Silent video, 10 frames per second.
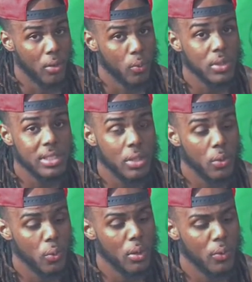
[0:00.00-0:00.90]
We still
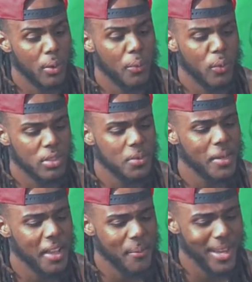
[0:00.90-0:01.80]
when, once we
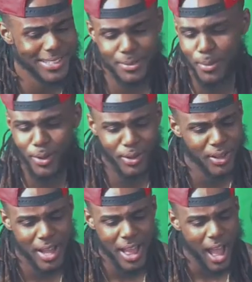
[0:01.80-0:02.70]
get basketball,
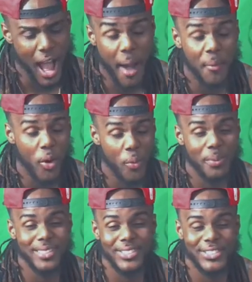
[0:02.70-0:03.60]
I'm gonna
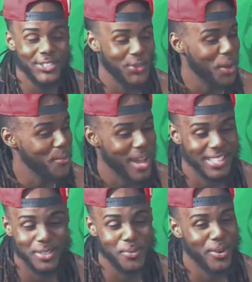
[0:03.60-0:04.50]
open straight
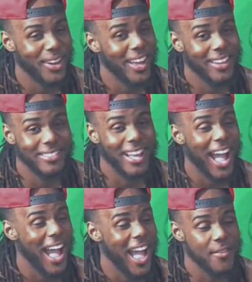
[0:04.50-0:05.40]
basketball. Like I
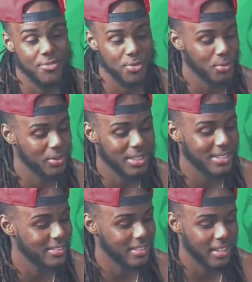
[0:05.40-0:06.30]
had to,
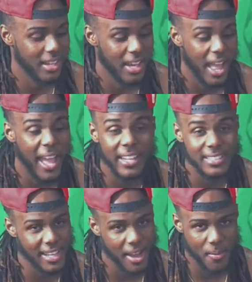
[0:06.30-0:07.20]

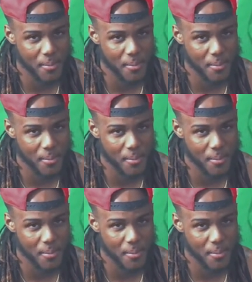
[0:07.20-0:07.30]
ASAP.